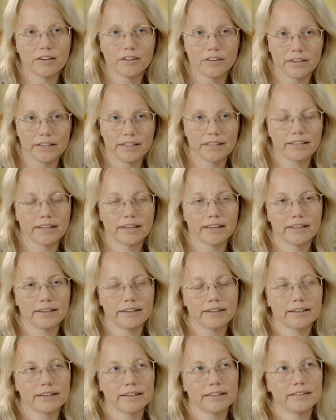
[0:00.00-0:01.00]
learning,
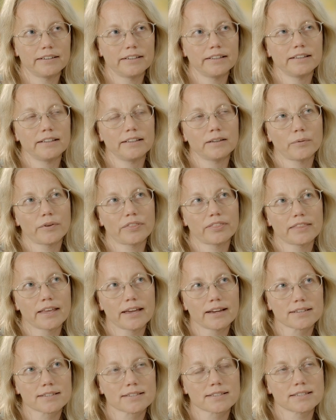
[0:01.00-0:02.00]
and, and dealing with
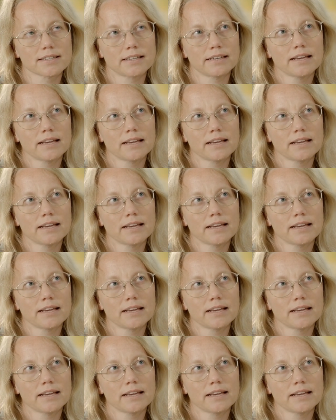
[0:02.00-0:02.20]
texts.